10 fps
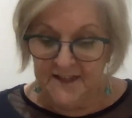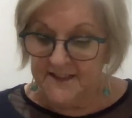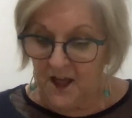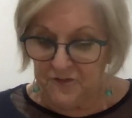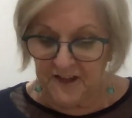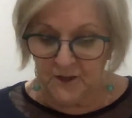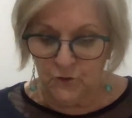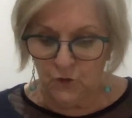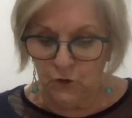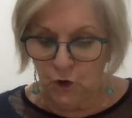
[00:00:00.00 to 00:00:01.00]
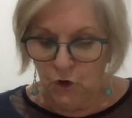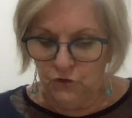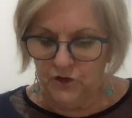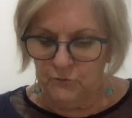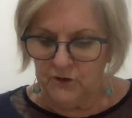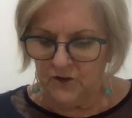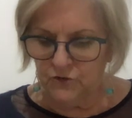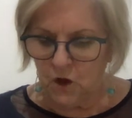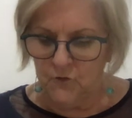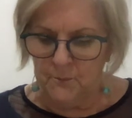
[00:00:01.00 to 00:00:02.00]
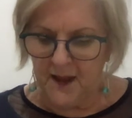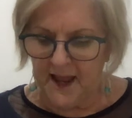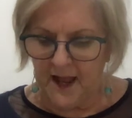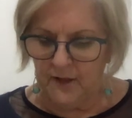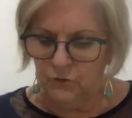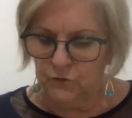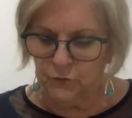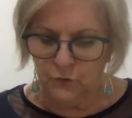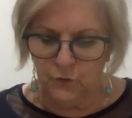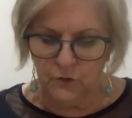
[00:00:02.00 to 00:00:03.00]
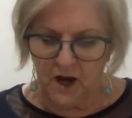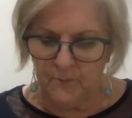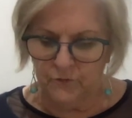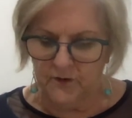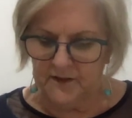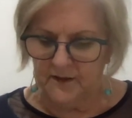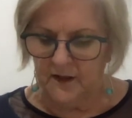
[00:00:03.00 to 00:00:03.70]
"Nothing at all." She rushed over Maya and threw her arms around her.